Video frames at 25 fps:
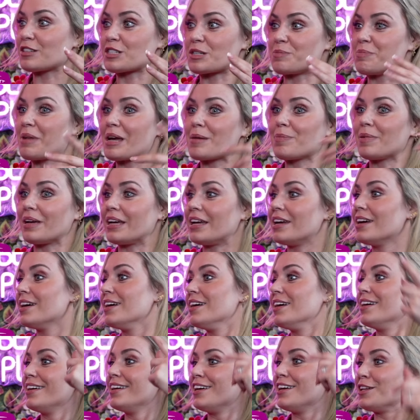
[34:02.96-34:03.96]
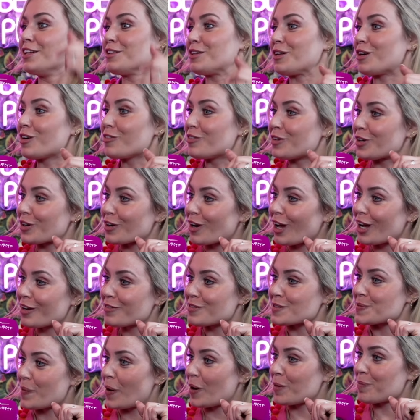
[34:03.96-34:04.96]
maybe the love of your life
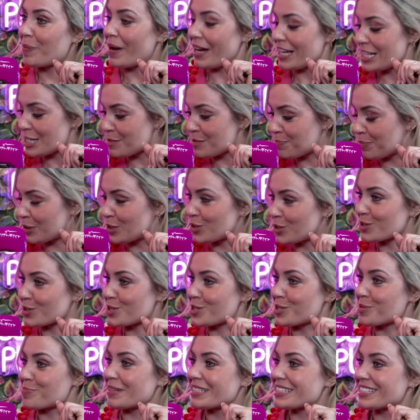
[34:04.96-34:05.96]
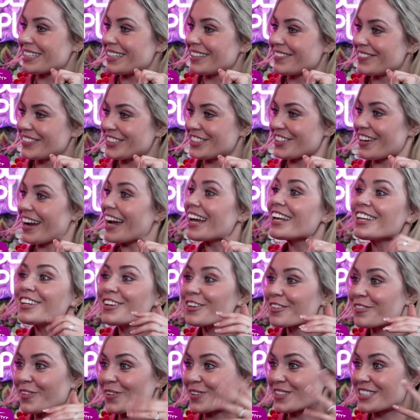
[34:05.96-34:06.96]
has walked past, but you're too busy with your head in
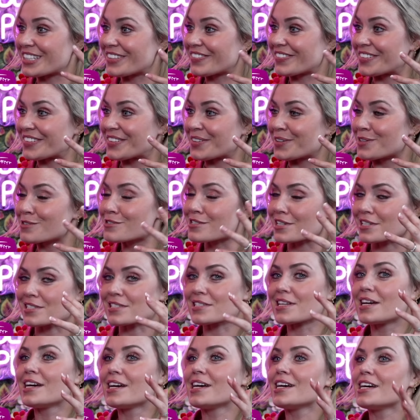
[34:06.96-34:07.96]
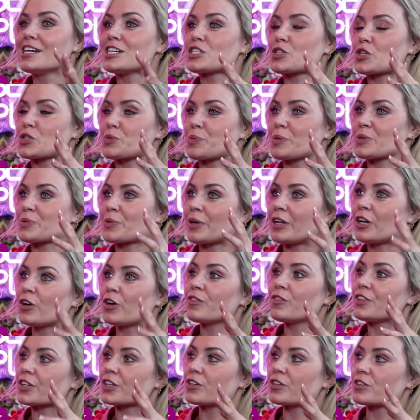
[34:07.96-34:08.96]
your phone to even notice. So I suppose what Love
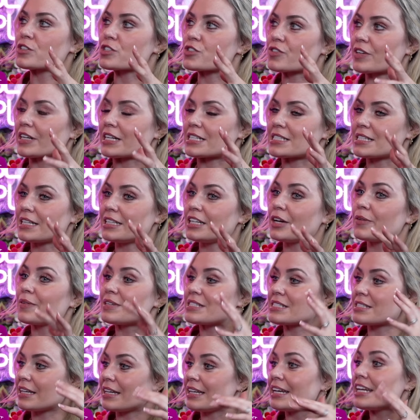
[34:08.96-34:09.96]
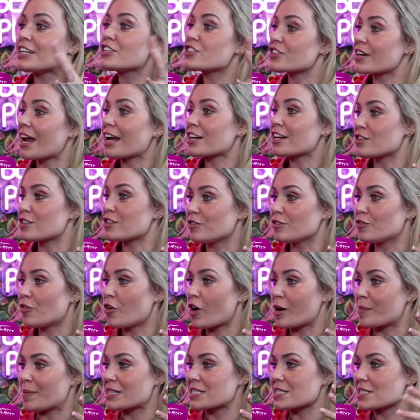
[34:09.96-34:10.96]
in the Country is, it's an international
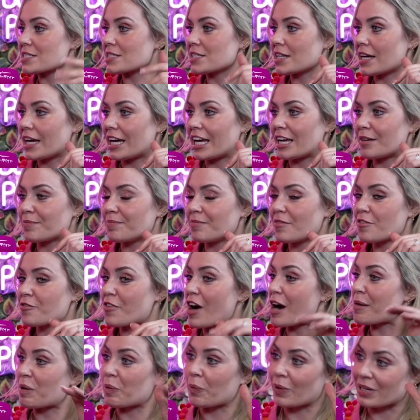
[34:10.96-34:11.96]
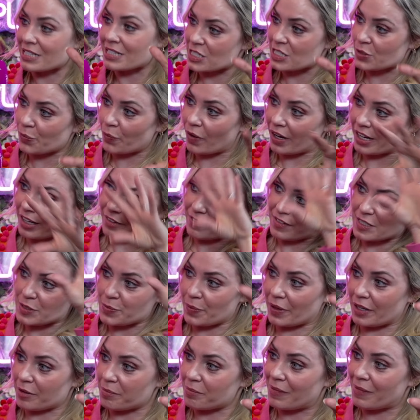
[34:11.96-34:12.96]
format. Farmer Wants a Wife is
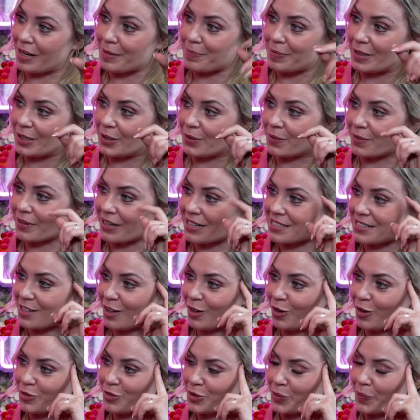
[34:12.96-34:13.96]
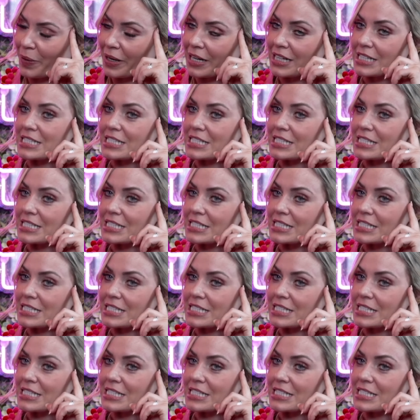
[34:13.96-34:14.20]
what it might be known as all over the world.